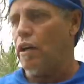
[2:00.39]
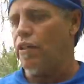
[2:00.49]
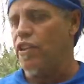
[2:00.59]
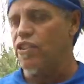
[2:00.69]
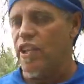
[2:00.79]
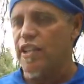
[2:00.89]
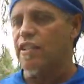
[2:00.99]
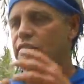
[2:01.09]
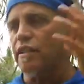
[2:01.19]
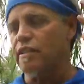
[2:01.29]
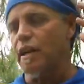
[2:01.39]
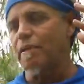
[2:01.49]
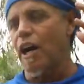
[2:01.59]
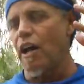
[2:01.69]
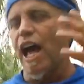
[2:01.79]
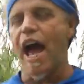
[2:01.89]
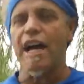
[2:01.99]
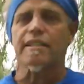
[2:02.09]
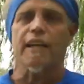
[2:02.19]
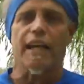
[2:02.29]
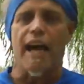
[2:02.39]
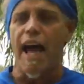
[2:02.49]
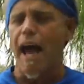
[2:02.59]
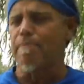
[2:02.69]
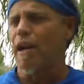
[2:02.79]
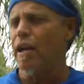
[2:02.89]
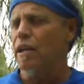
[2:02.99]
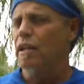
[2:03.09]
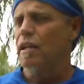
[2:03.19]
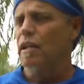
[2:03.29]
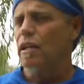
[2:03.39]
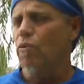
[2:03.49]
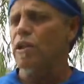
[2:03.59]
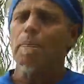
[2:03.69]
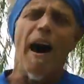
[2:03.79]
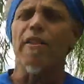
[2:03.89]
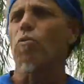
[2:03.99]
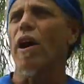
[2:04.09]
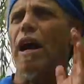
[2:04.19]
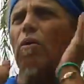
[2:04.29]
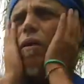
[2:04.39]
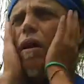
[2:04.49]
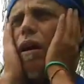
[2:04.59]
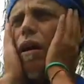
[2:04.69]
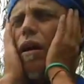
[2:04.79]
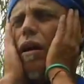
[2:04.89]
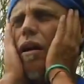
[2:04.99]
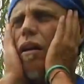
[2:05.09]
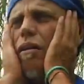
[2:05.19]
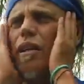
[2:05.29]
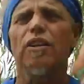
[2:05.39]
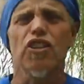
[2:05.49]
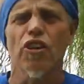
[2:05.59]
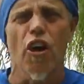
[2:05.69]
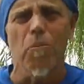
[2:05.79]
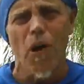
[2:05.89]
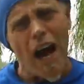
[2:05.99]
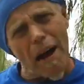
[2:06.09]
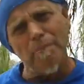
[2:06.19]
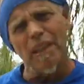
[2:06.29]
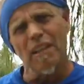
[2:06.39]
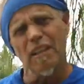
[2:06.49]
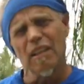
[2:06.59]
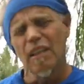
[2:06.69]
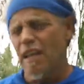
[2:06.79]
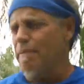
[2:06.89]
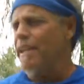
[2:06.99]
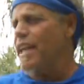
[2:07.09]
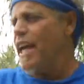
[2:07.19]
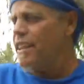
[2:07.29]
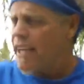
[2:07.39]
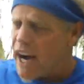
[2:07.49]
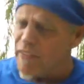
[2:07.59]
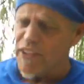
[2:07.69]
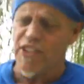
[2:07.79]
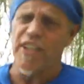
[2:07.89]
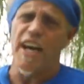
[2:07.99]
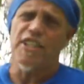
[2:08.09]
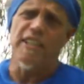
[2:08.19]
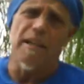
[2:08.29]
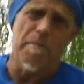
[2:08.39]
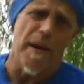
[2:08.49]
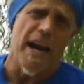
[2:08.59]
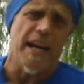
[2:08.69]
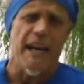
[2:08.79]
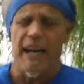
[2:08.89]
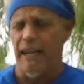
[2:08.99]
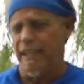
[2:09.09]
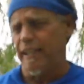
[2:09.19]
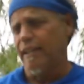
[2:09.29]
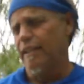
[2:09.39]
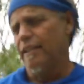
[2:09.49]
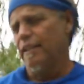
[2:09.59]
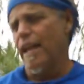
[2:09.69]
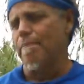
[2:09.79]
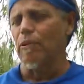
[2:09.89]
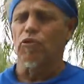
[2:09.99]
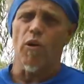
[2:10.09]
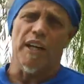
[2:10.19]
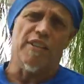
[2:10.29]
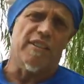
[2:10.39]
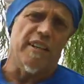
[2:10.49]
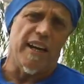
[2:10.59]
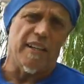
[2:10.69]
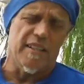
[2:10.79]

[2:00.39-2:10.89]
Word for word: This thesis, the some call an accident can't happen, which, by the way, didn't Chernobyl happen? I mean, that conversation, the debate ended April 26th,